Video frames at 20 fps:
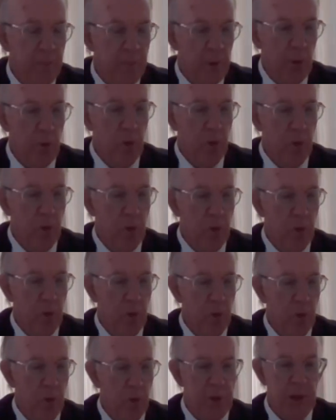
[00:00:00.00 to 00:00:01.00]
my
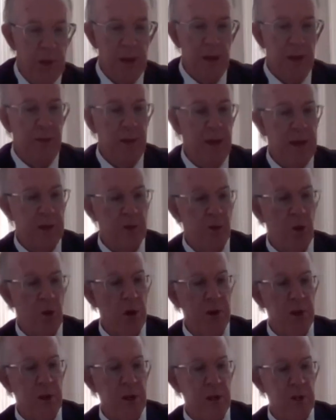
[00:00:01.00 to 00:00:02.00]
lord, and in that
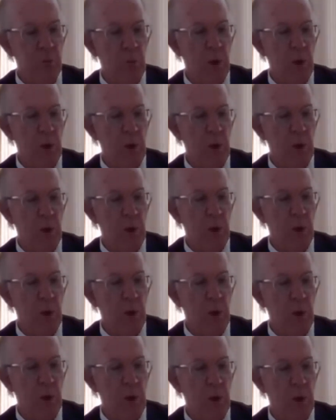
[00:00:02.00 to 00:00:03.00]
context, one must
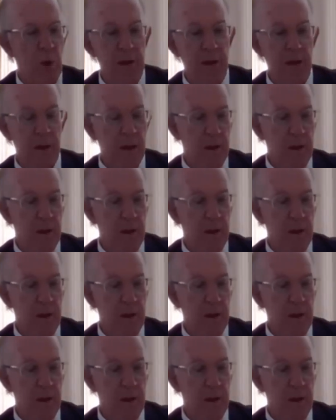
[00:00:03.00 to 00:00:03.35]
really